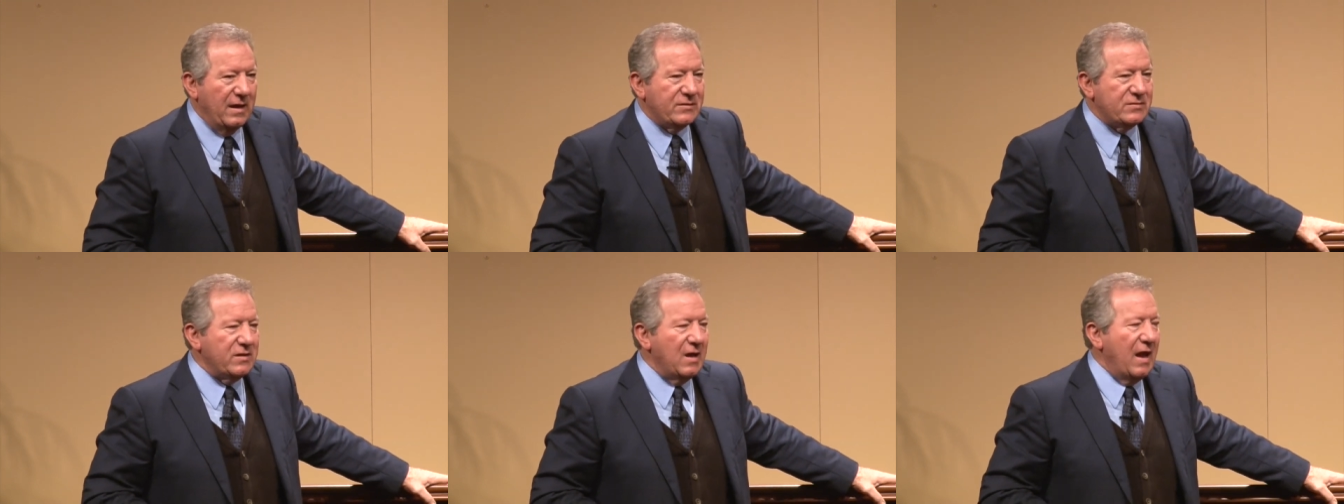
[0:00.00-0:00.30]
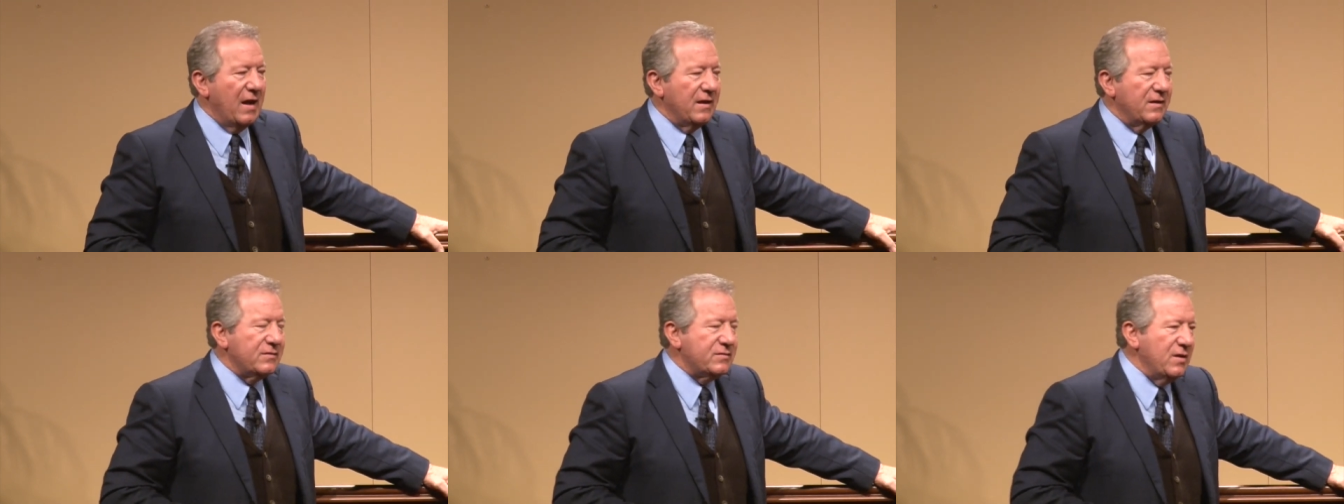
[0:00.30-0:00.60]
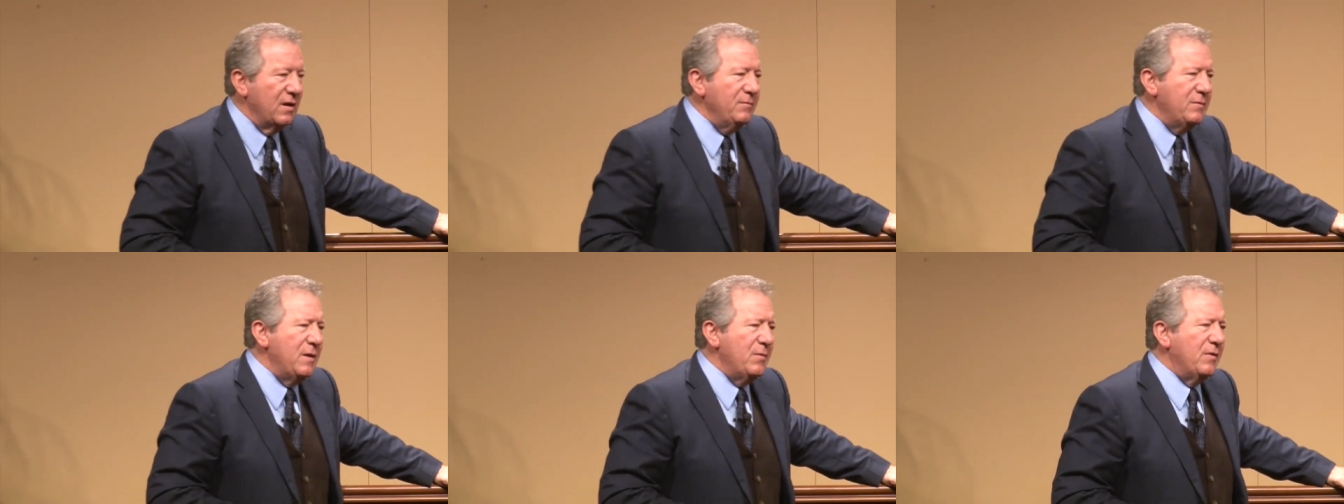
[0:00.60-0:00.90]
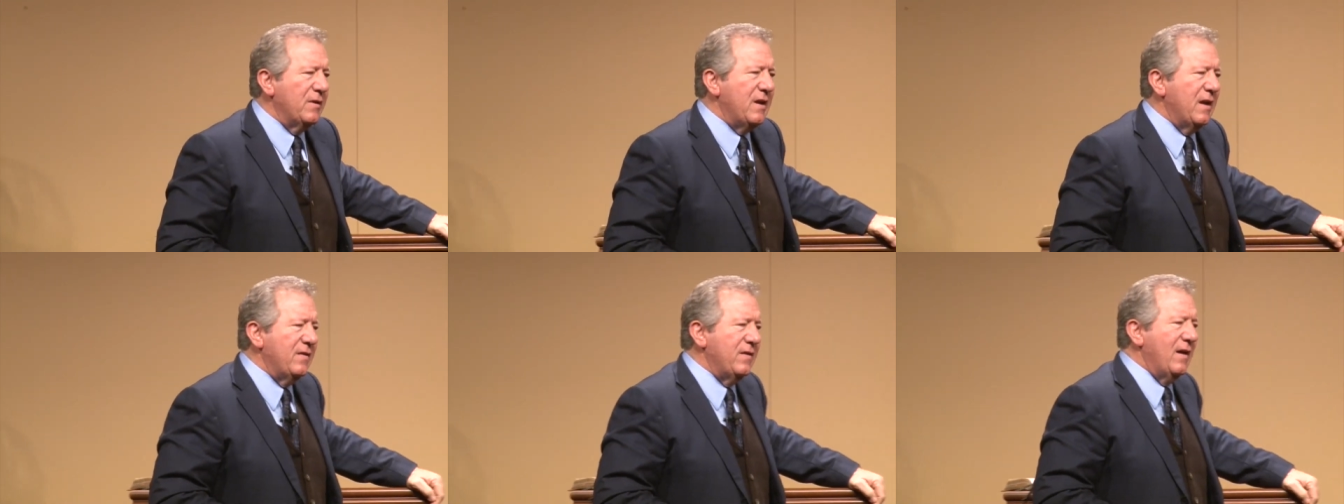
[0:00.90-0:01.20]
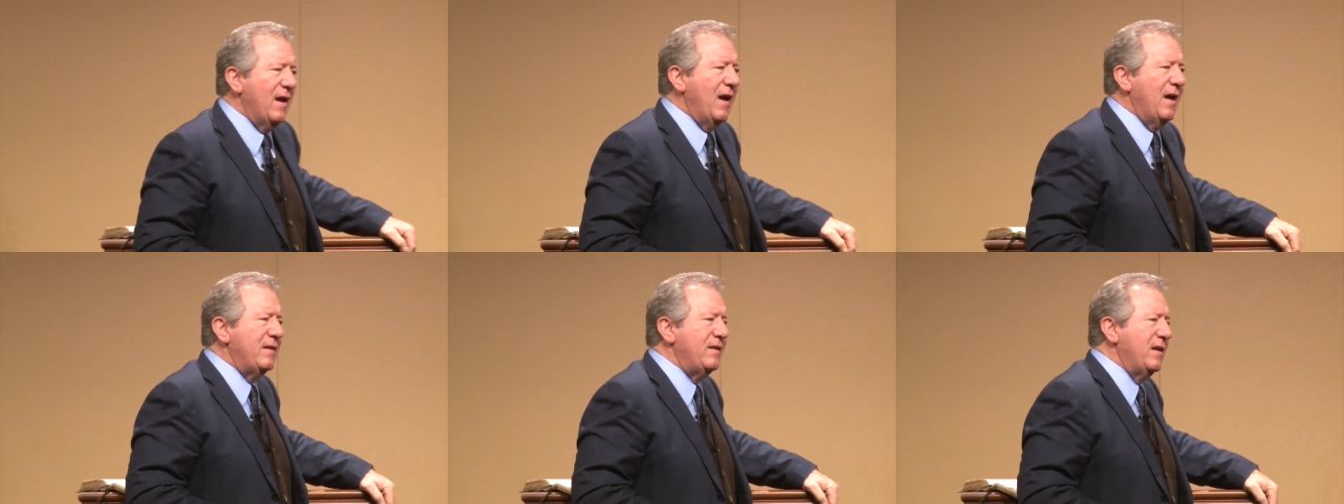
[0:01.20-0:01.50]
It's like some people get
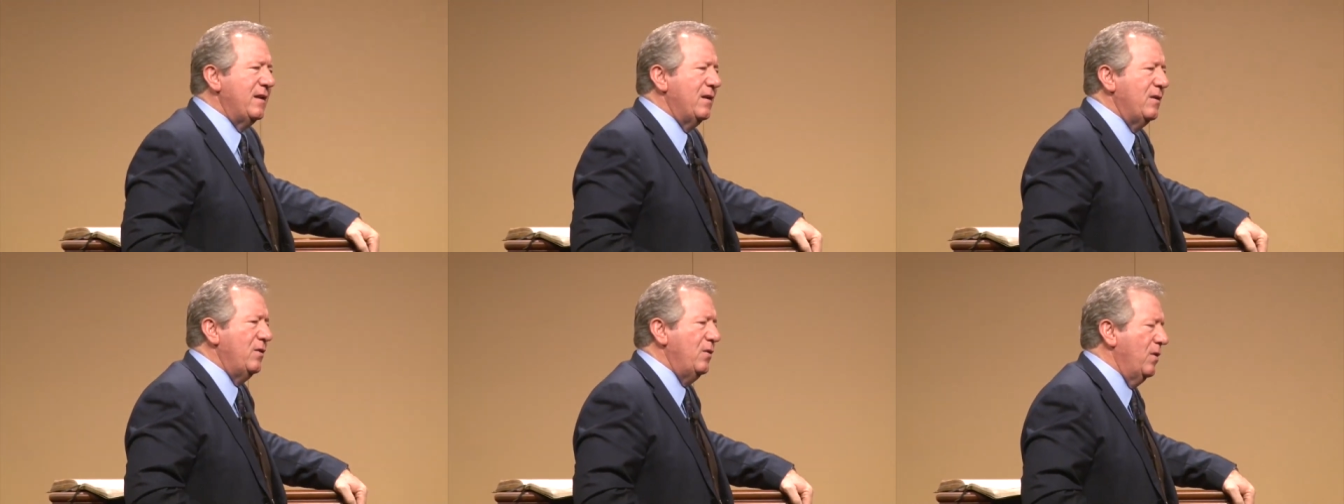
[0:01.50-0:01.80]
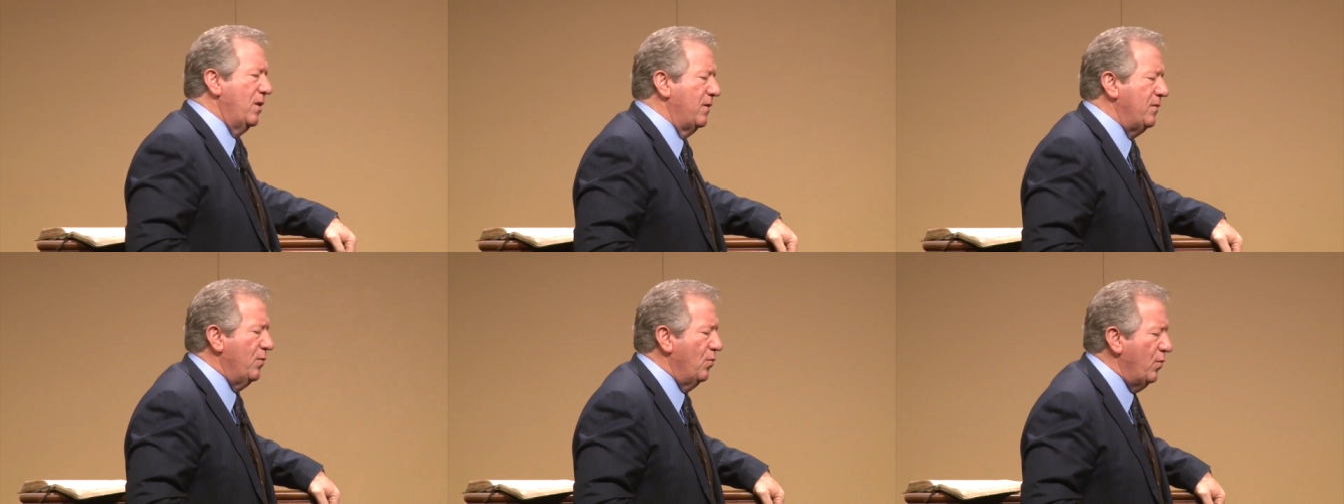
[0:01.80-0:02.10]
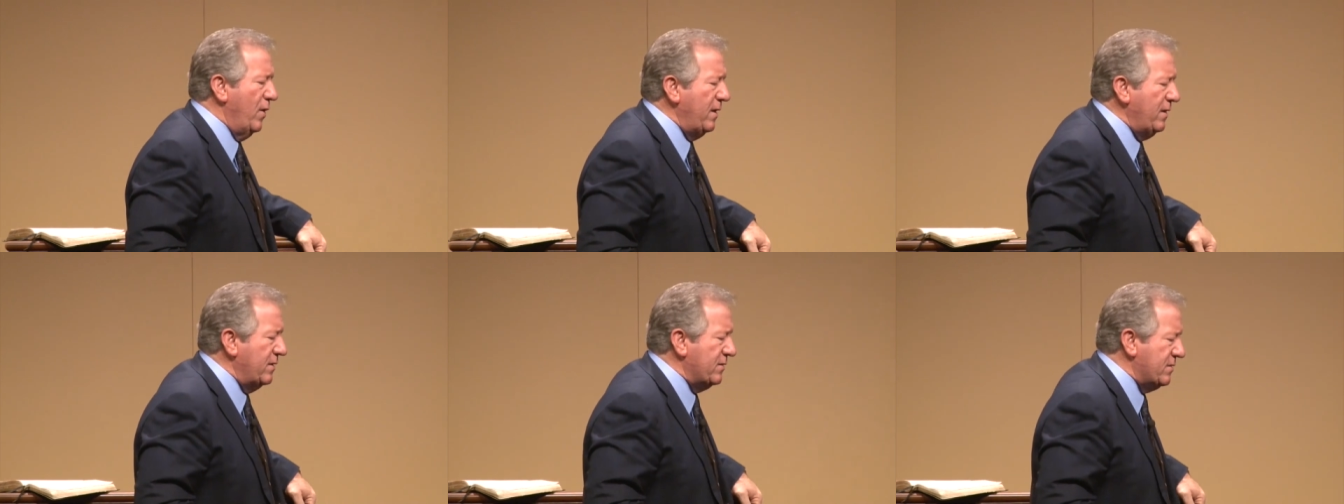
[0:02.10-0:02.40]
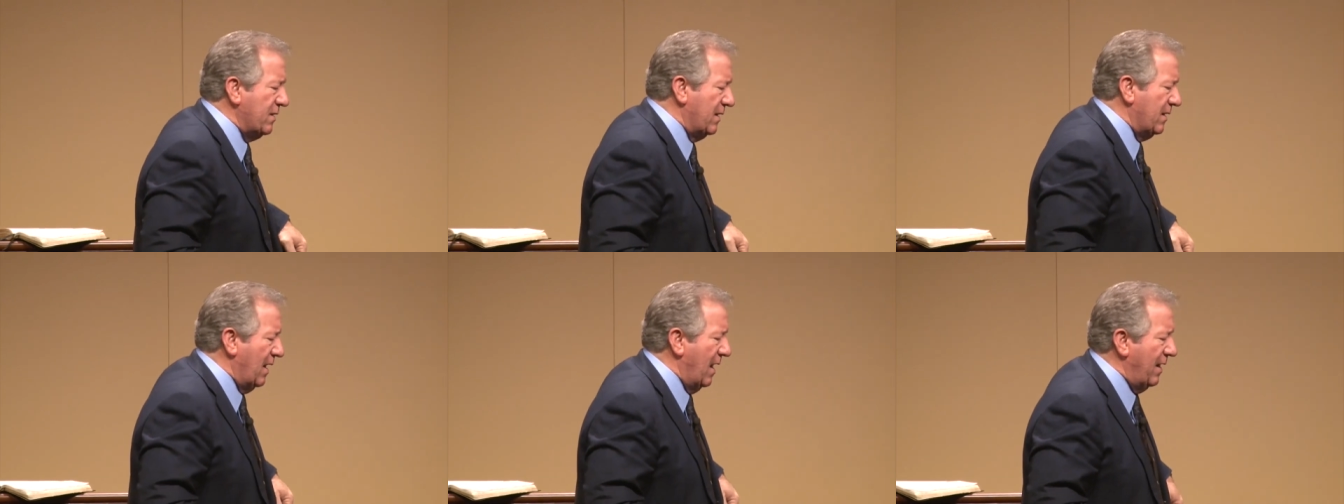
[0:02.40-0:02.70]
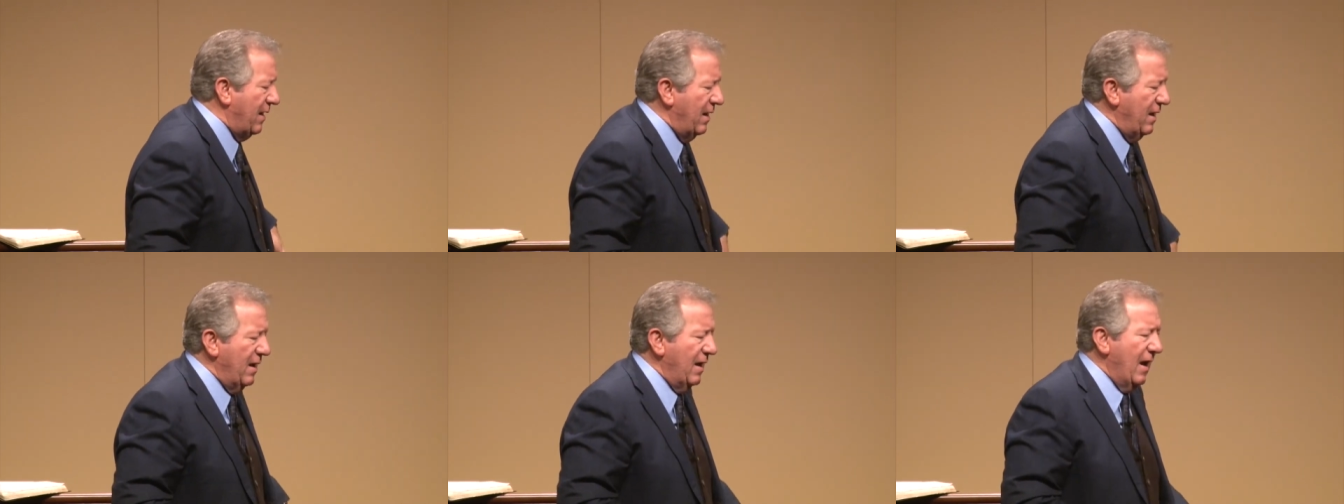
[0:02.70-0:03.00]
the idea who are even witnessing, and
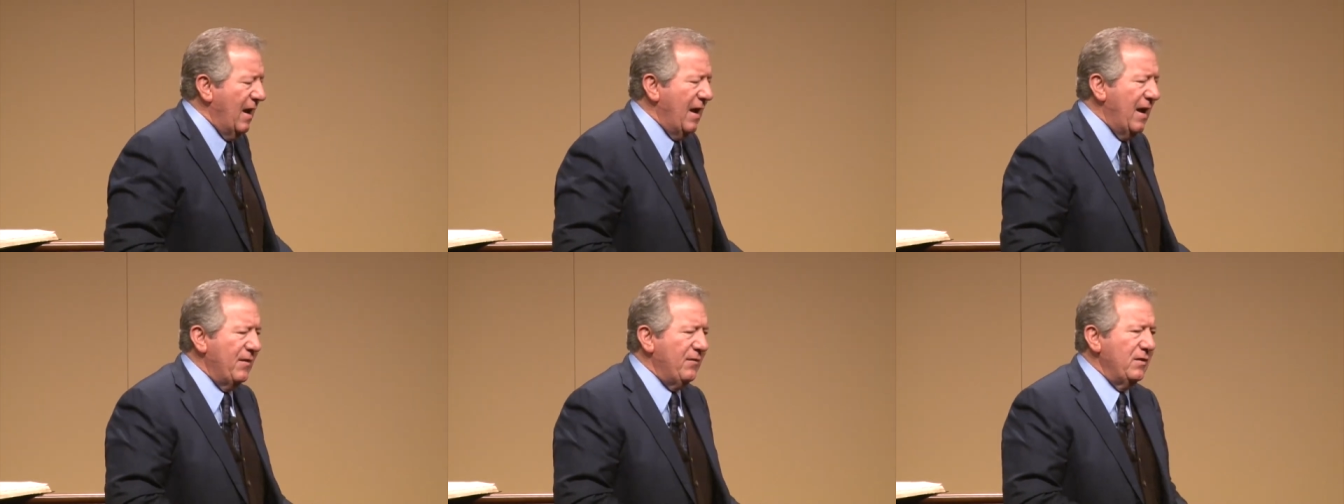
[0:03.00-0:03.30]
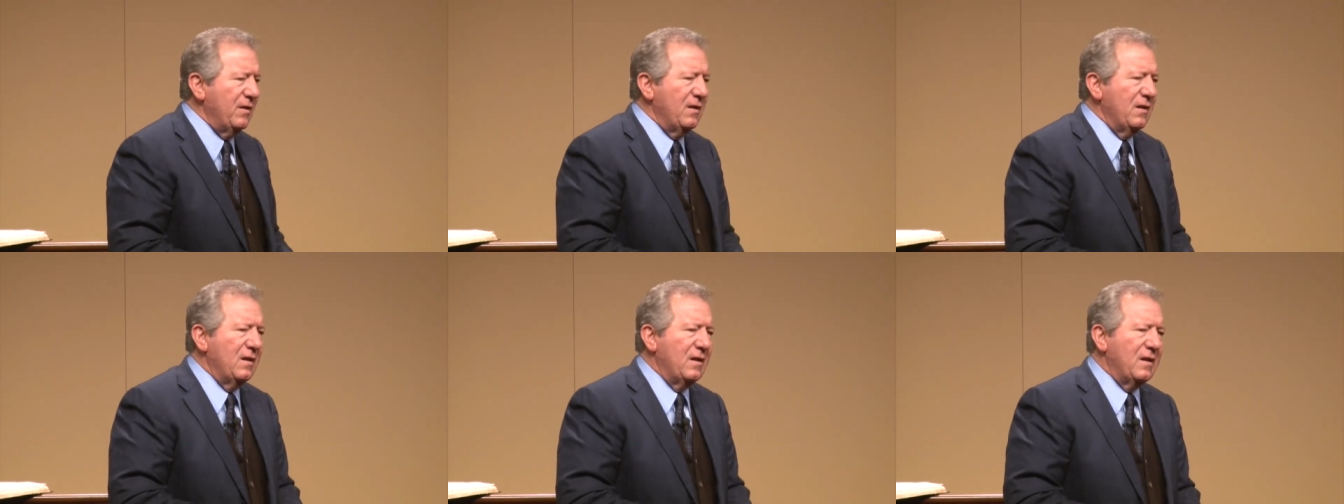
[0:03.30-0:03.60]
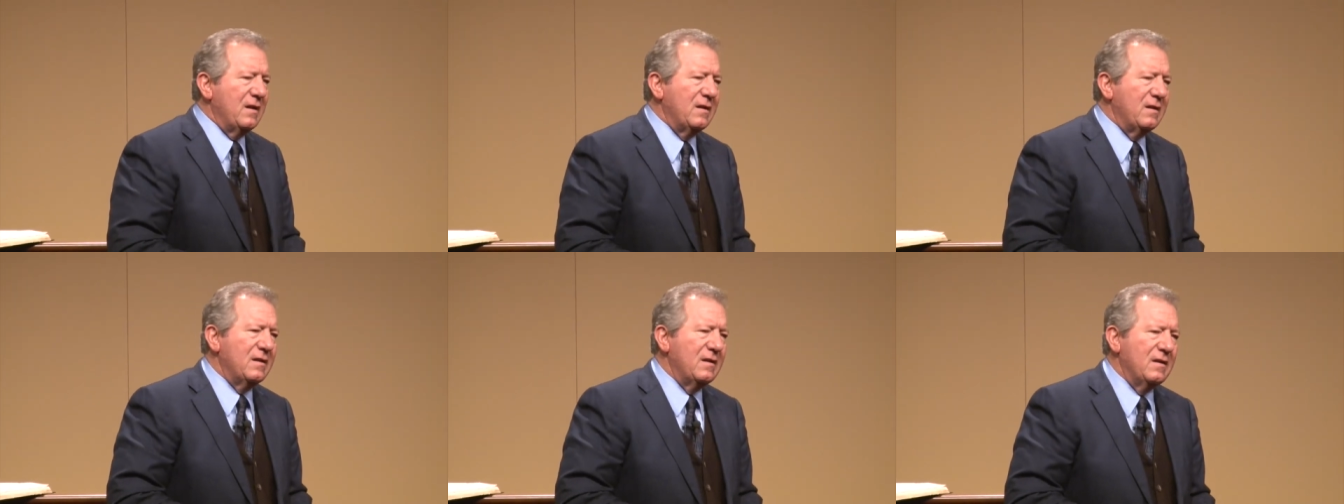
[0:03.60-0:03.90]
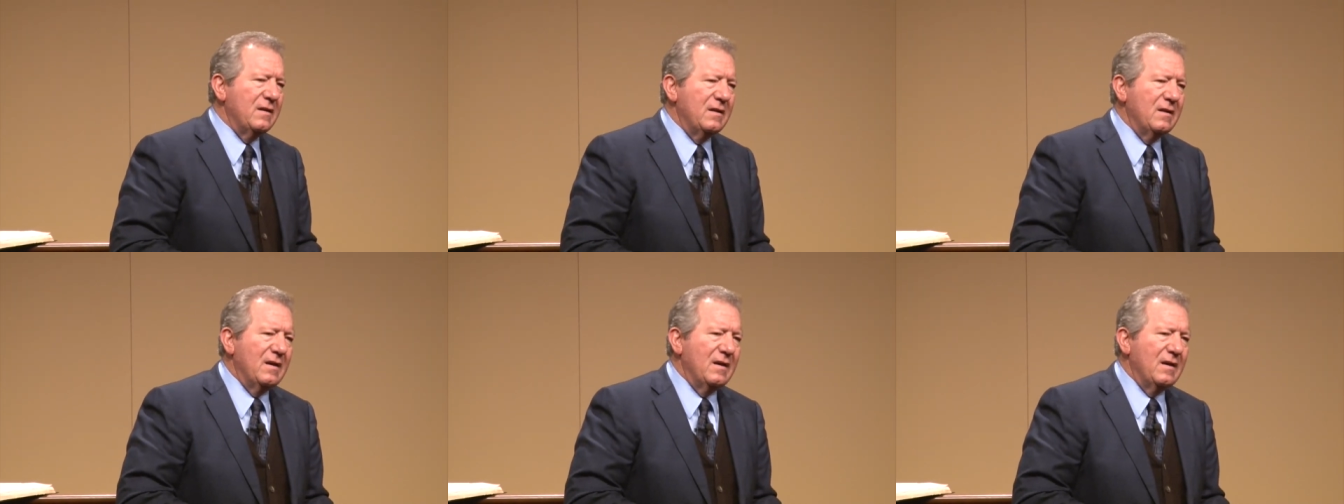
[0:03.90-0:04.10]
I, I, have, a little, uh,